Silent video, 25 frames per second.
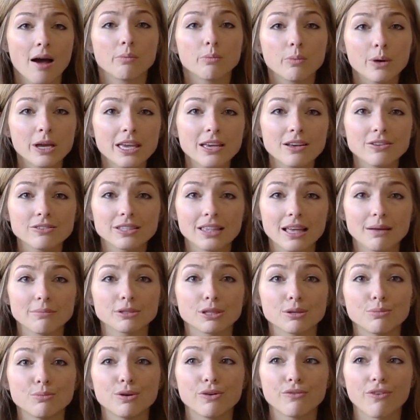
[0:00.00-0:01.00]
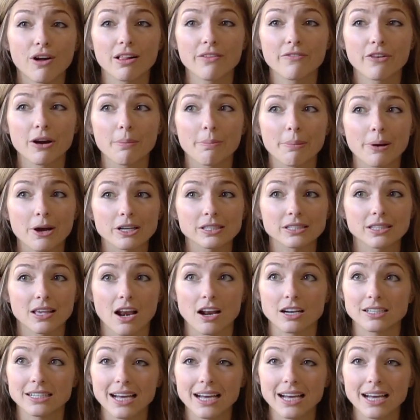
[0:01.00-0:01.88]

We use them to move all of our books and our